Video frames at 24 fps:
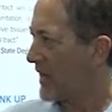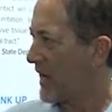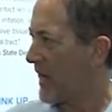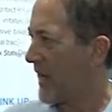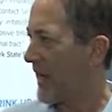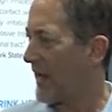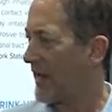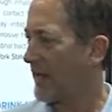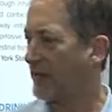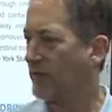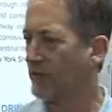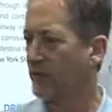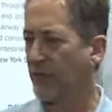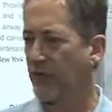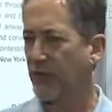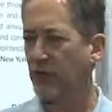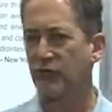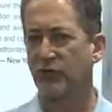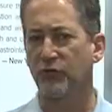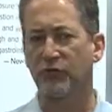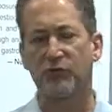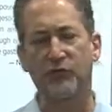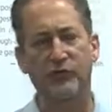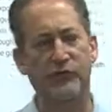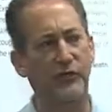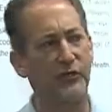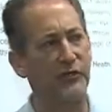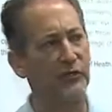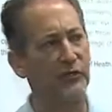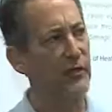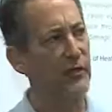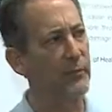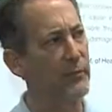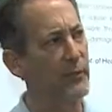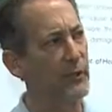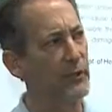And we introduced
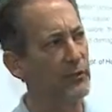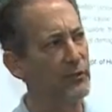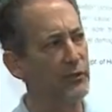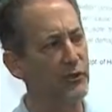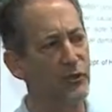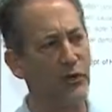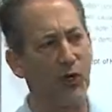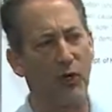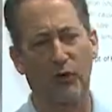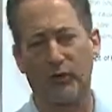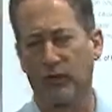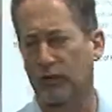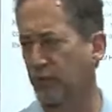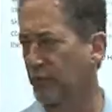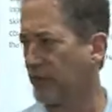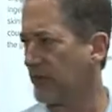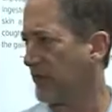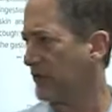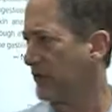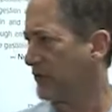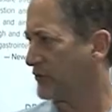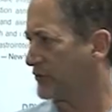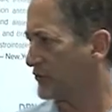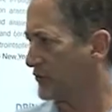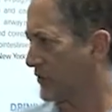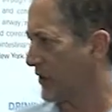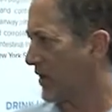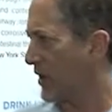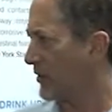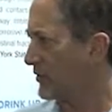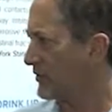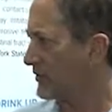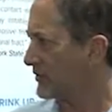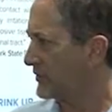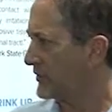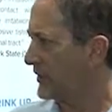the Builder Show three years
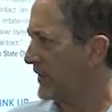ago.